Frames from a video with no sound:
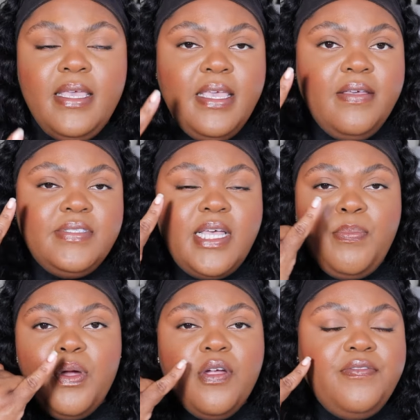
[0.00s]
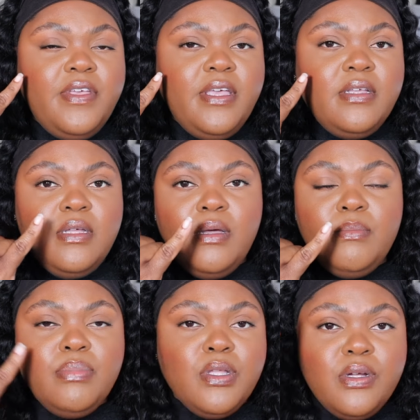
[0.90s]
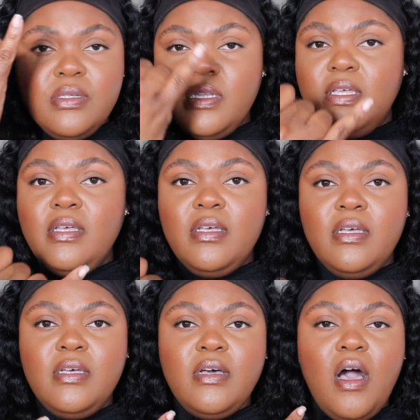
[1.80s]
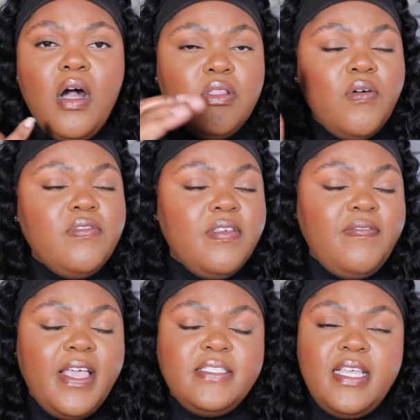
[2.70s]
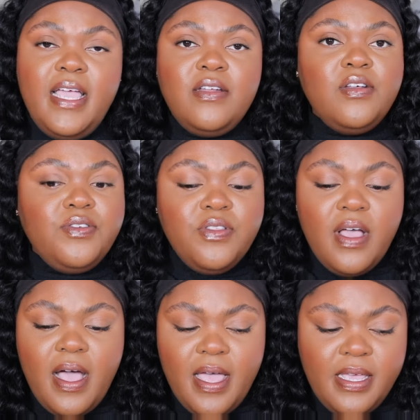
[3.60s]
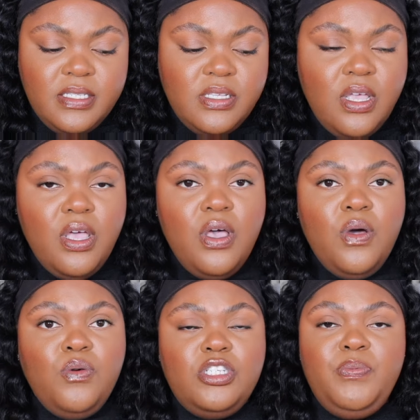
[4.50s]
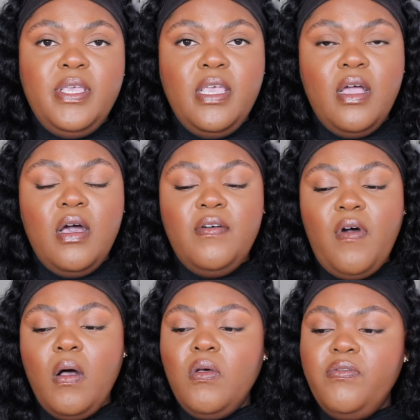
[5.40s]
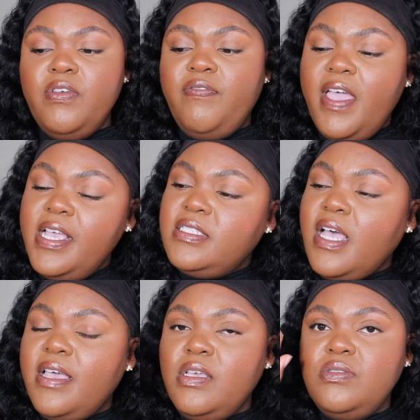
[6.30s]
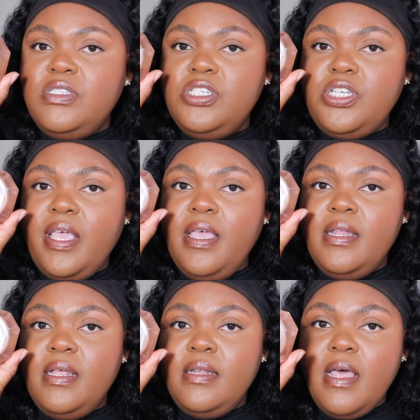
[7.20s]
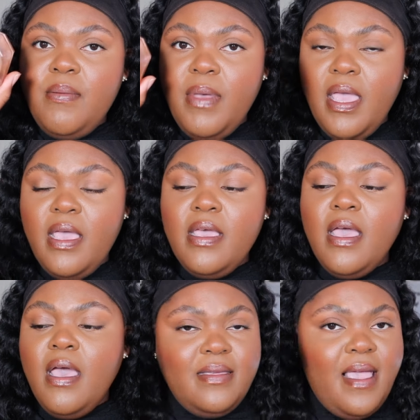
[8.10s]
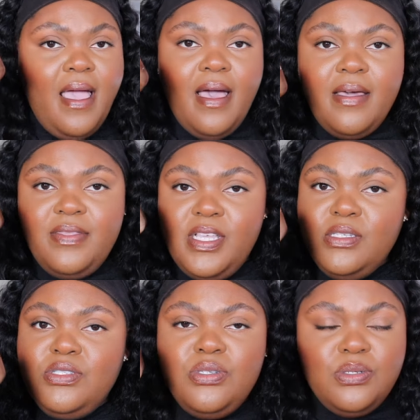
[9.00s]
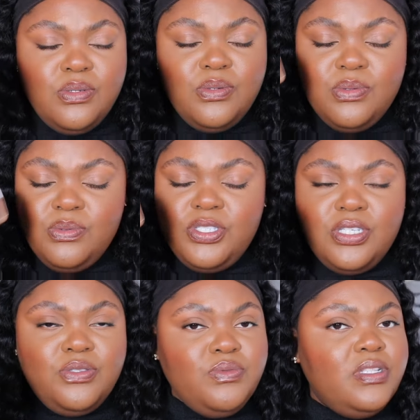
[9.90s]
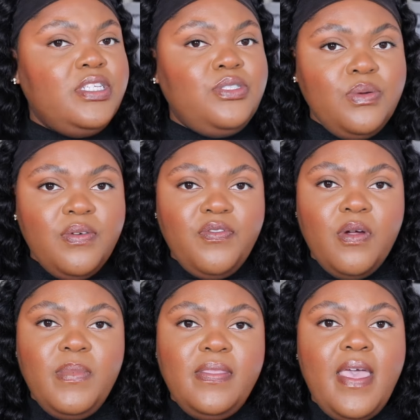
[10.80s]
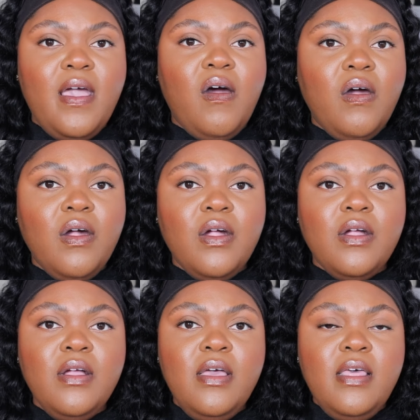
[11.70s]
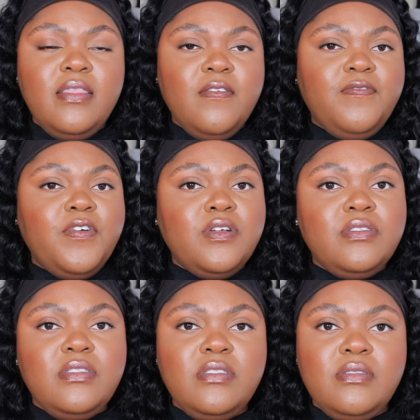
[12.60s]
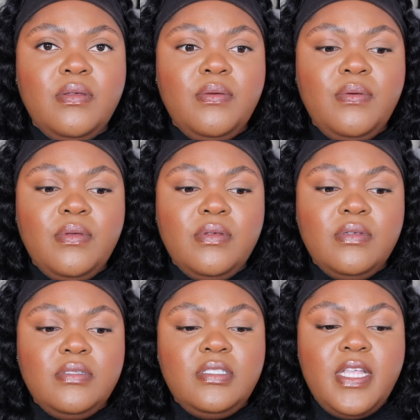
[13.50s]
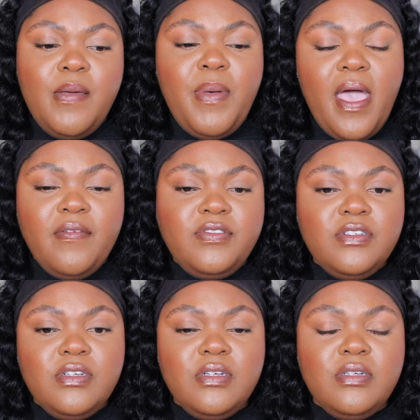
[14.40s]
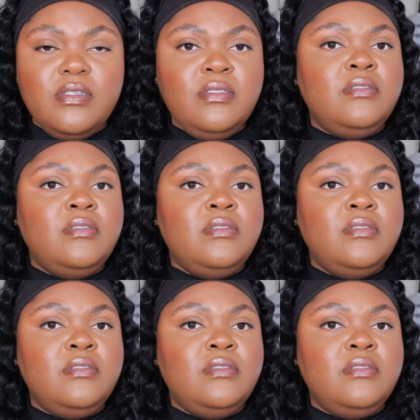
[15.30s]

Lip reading: gives that perfect blurred look all over the face and under the eyes, which, speaking of all over the face, I use the shade Nutmeg. Yeah, these two just really do it for me. They are the first step after